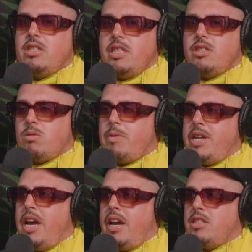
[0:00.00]
it's
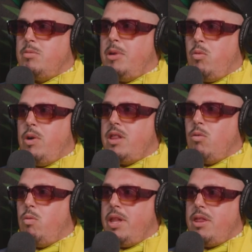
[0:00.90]
3X,
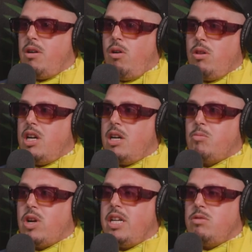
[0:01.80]
but with all the
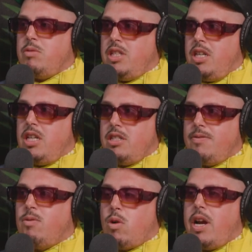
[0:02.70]
upgrades we did, it's
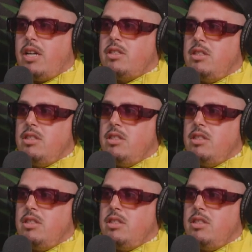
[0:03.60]
4X.